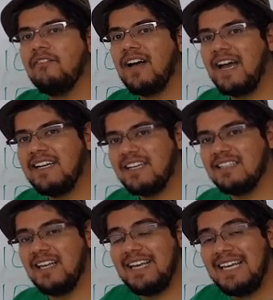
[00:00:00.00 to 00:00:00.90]
finding
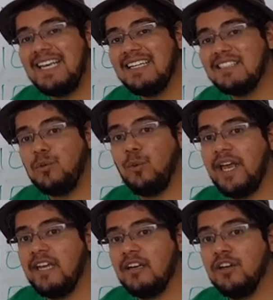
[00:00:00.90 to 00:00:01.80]
the easy
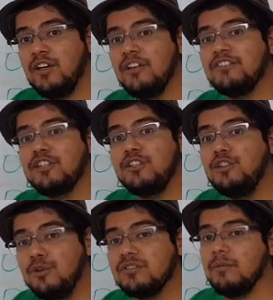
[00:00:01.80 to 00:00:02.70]
way to
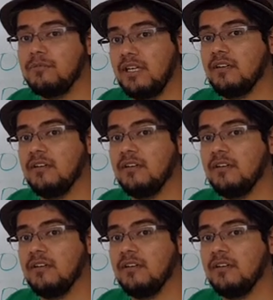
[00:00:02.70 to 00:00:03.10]
do something.